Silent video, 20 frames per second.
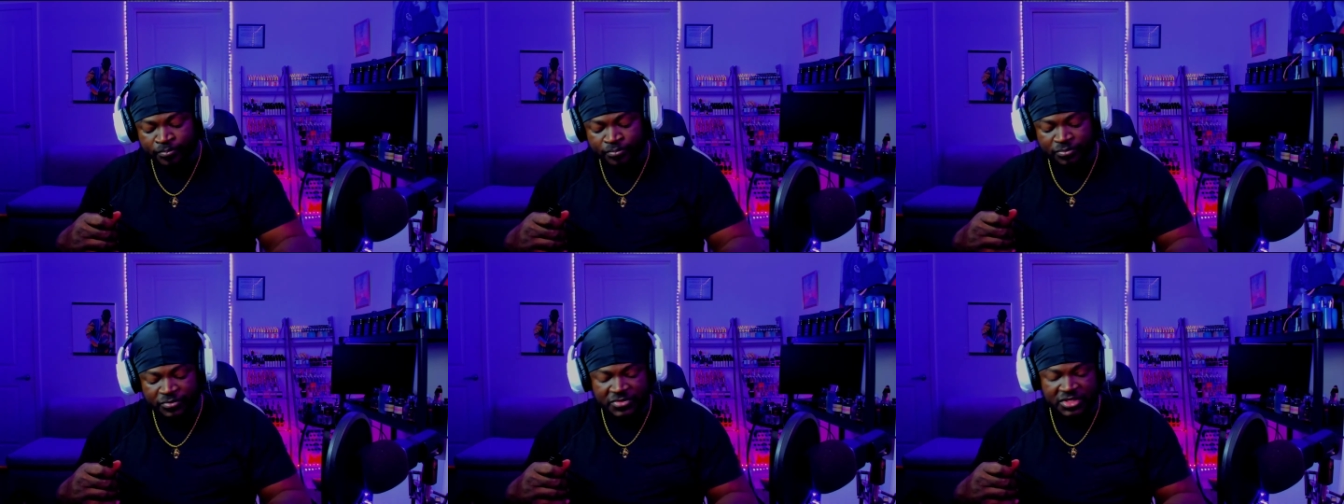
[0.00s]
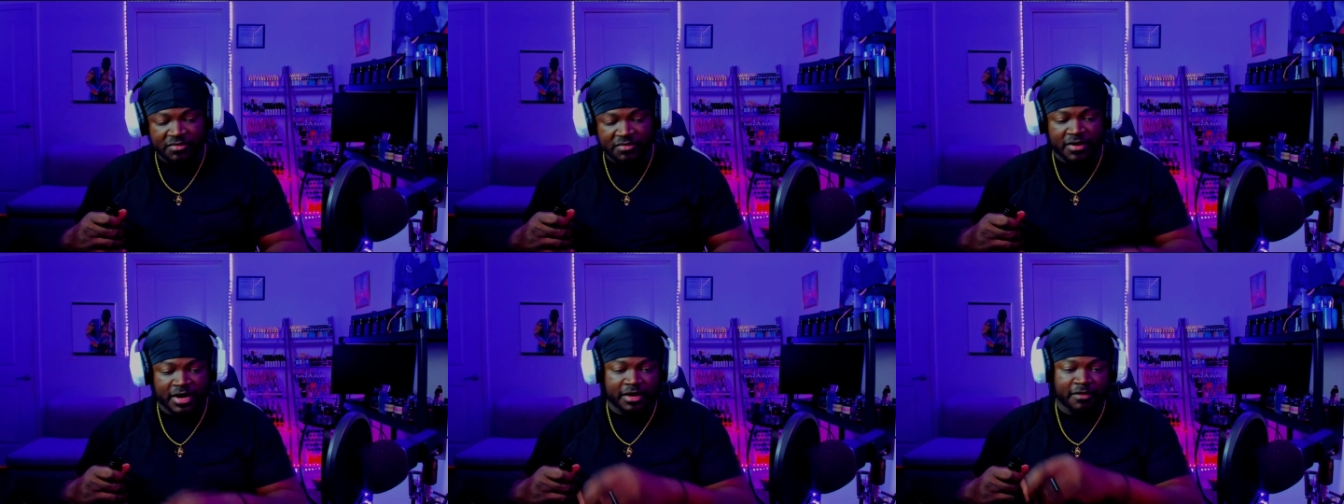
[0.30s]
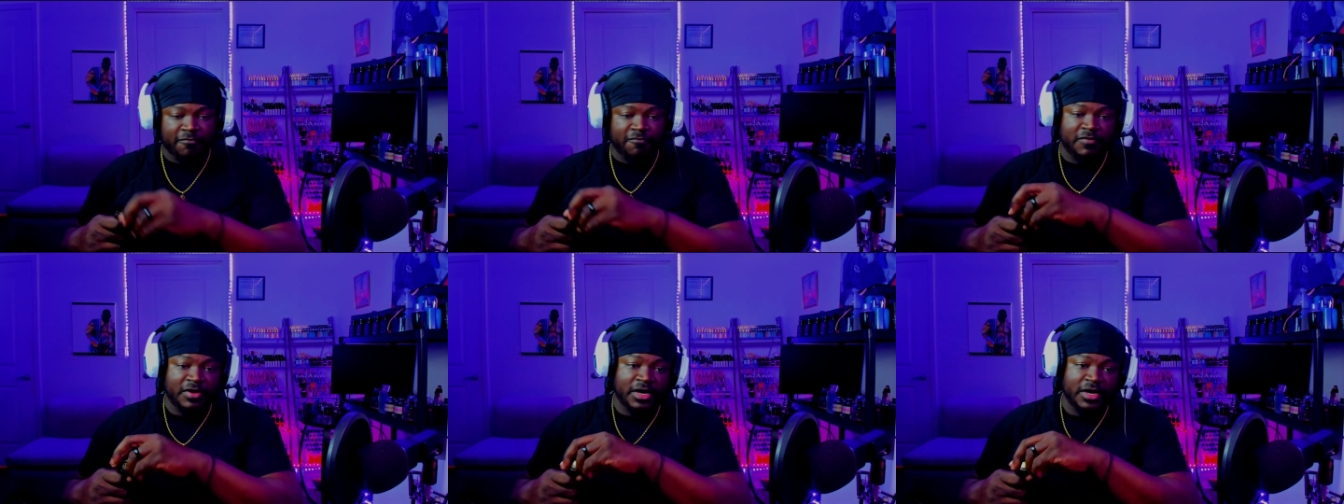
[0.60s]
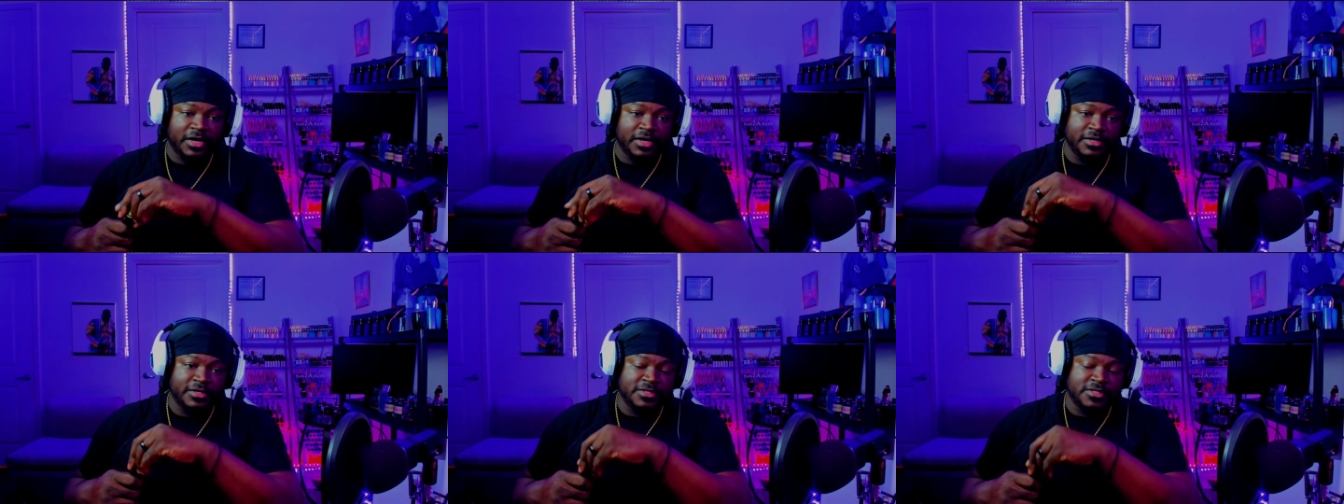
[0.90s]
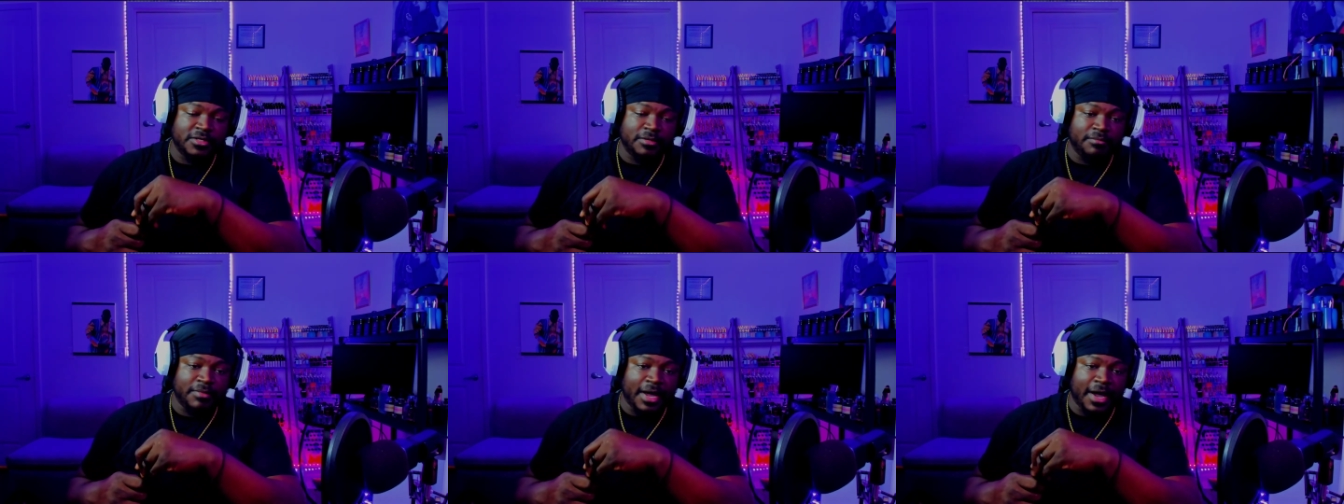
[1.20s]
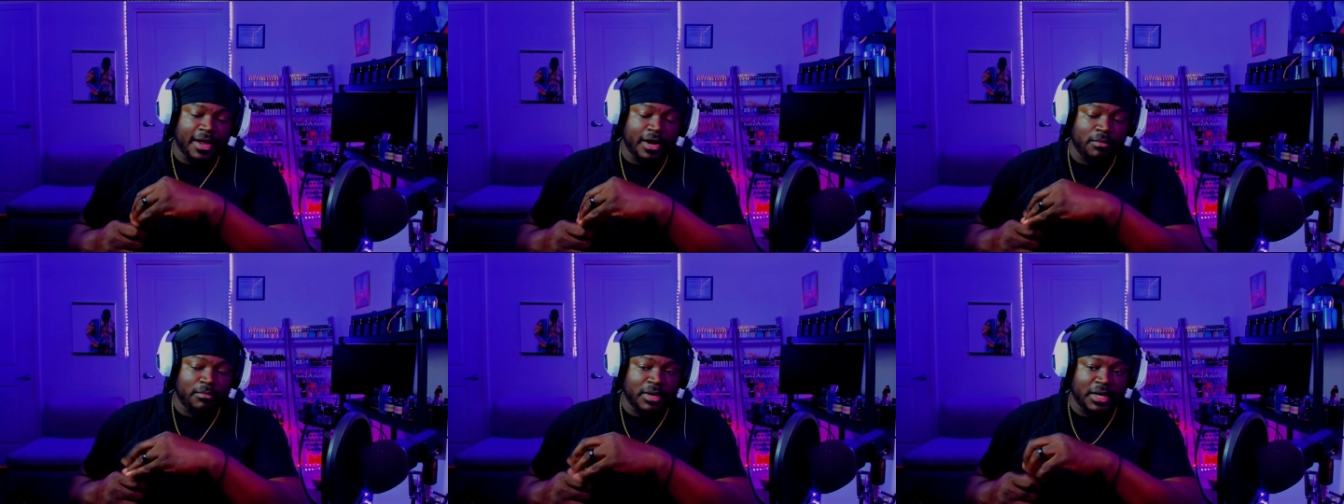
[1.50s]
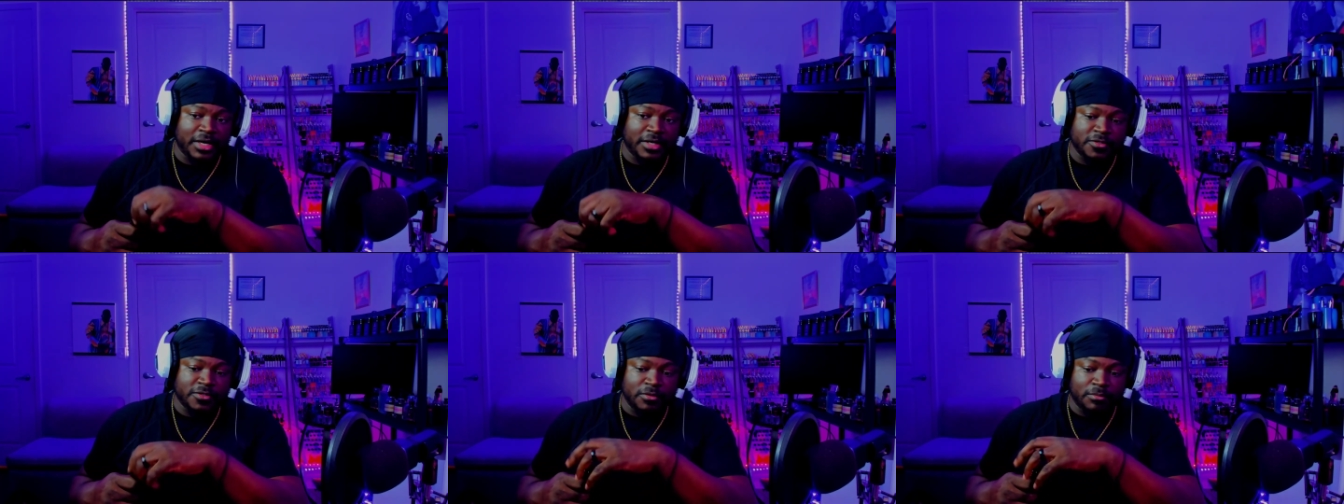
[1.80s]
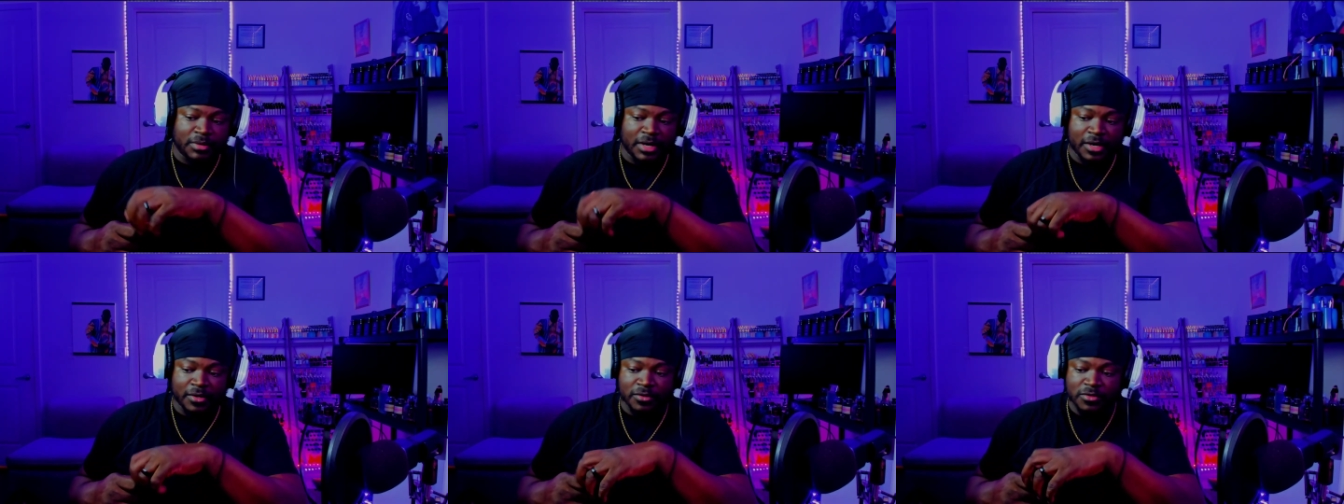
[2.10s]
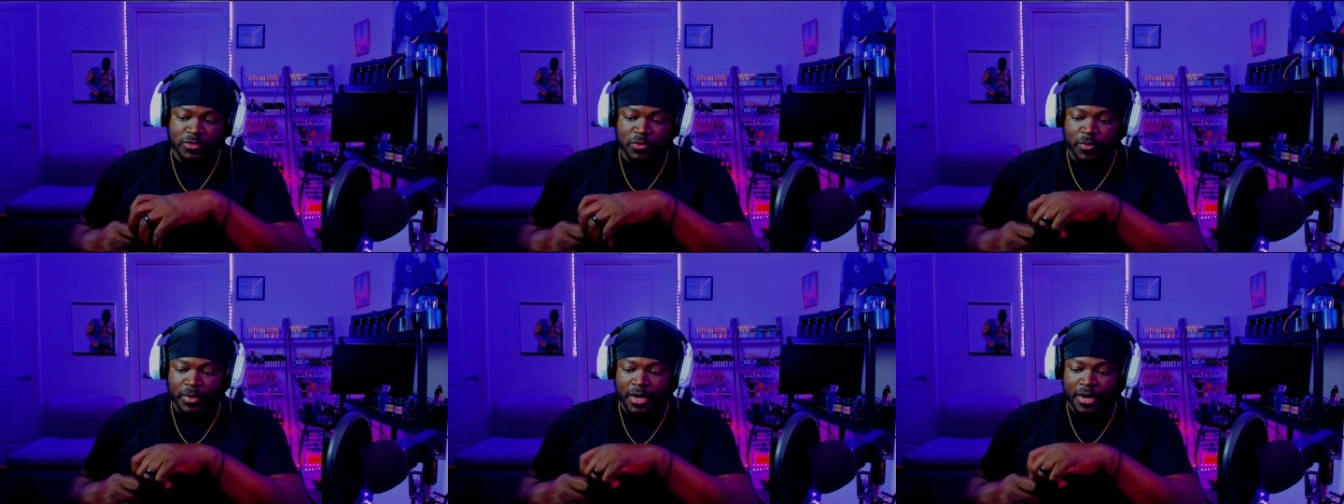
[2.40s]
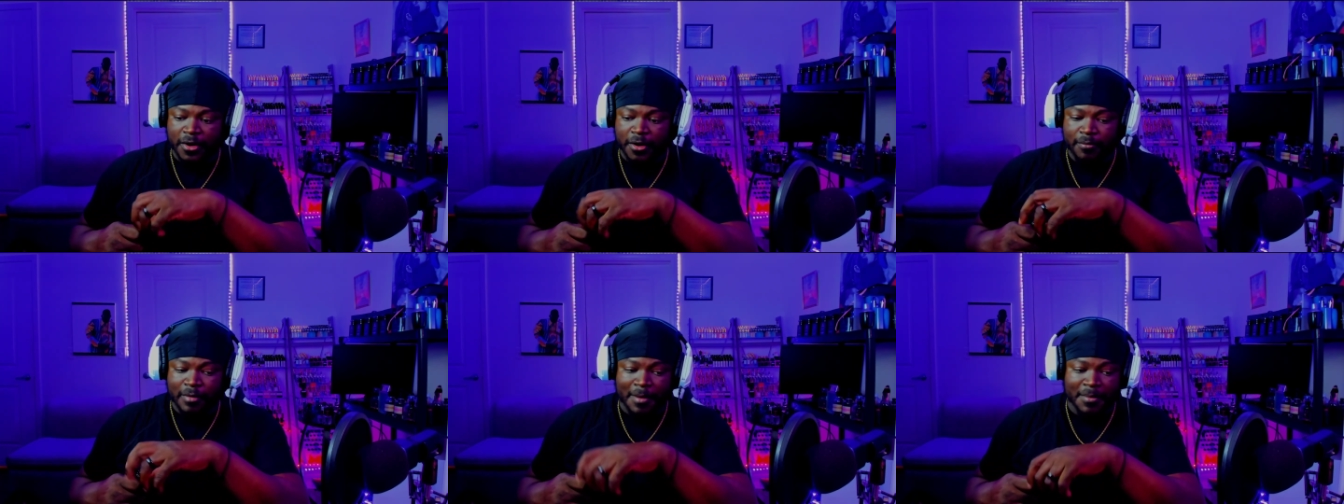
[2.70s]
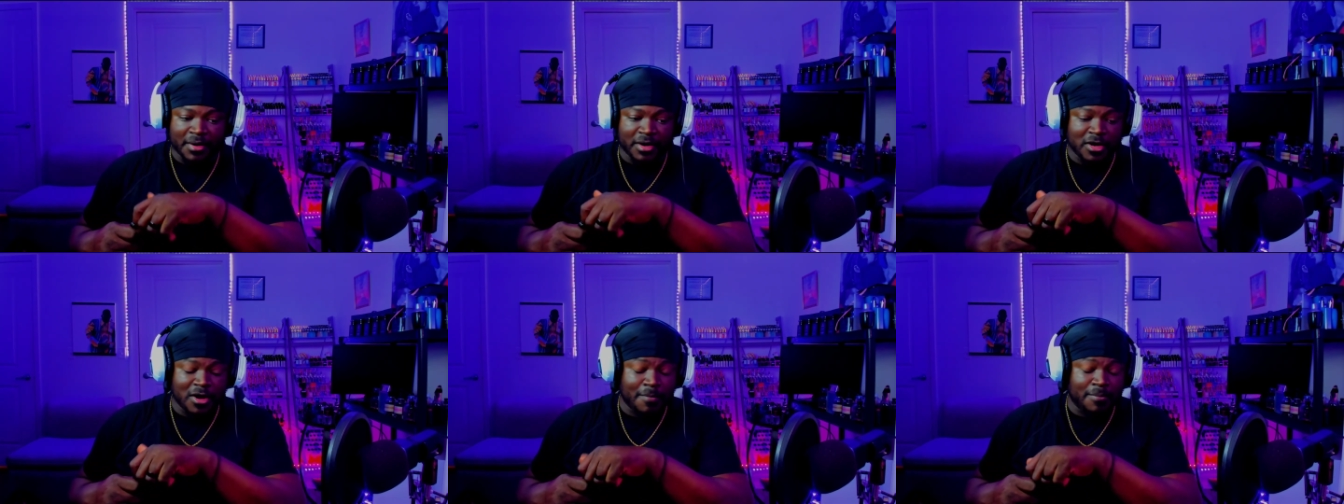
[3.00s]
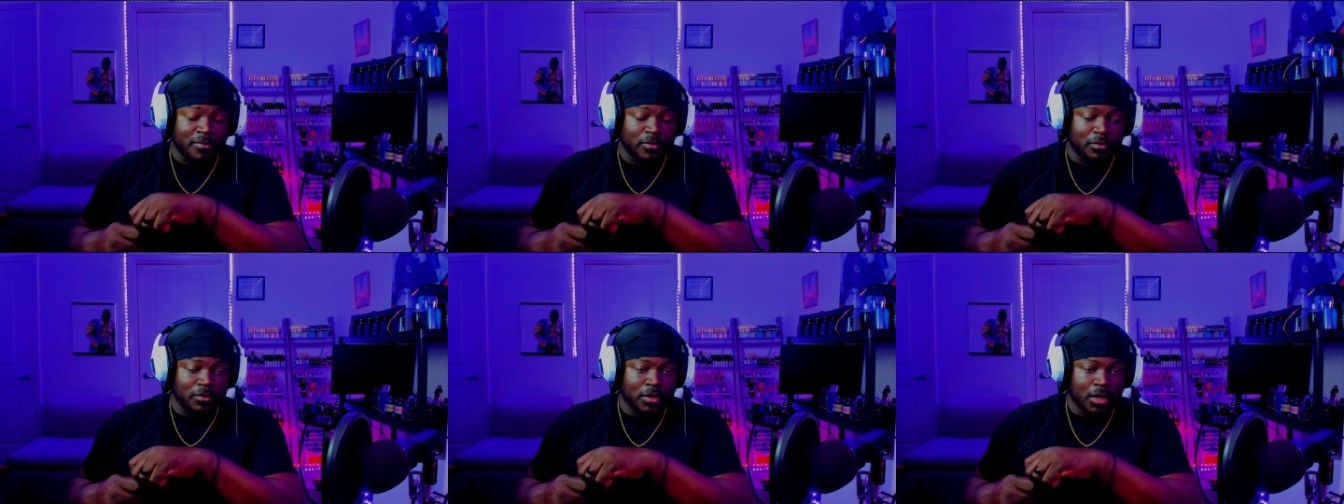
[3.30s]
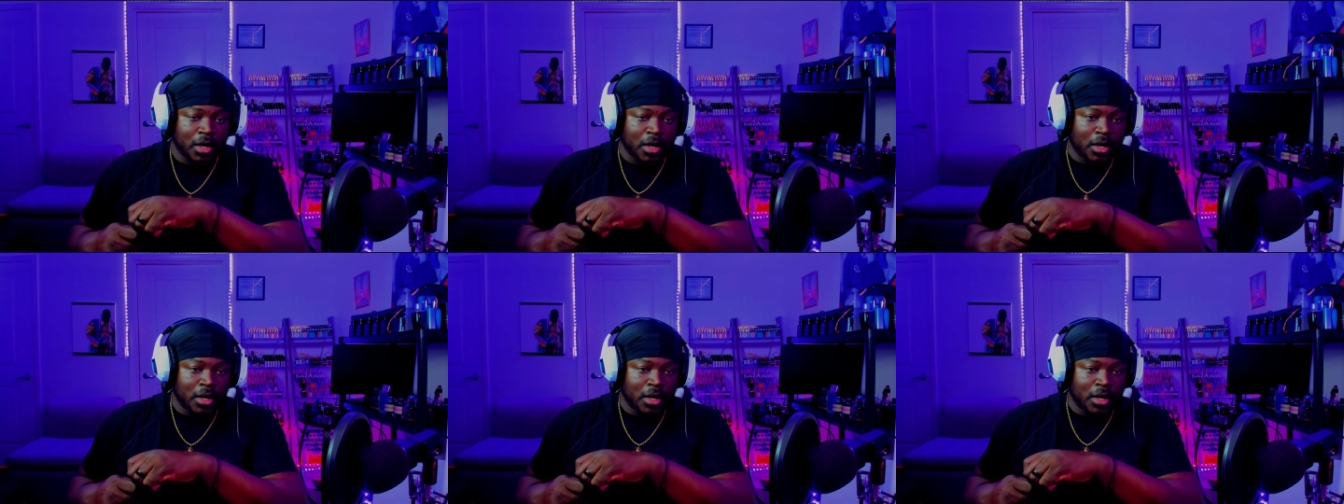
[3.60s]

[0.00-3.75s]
see if I can find some atomizer bottles around here, maybe a couple